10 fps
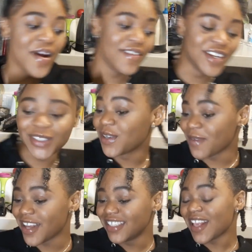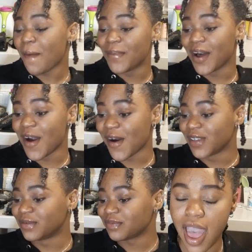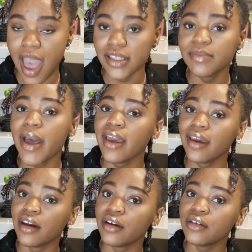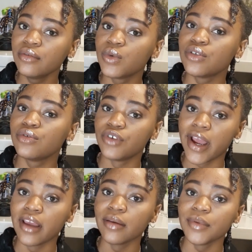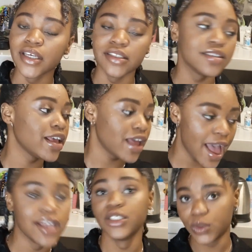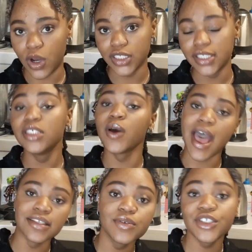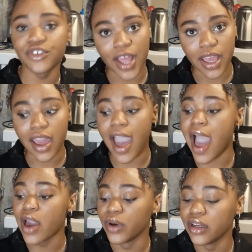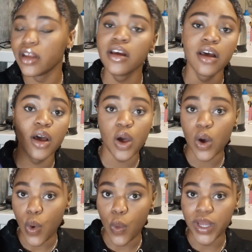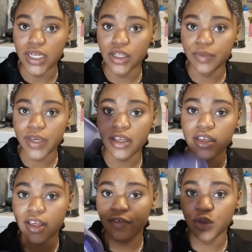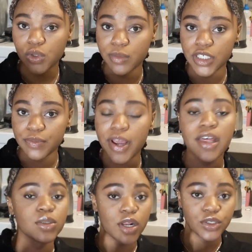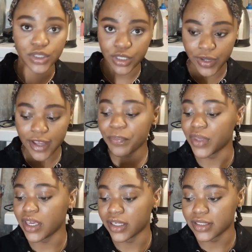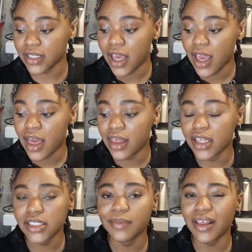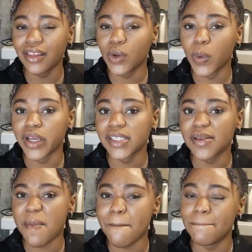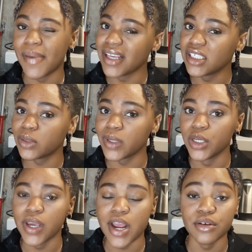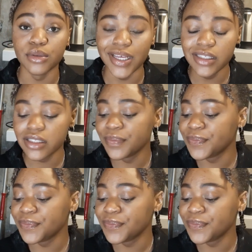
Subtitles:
We're not going to talk about it. But as my hair was drying, because I just washed it, so as it was drying, I would wet it a little bit. If you saw me spray, that's what I was doing, because this method works best when your hair is wet.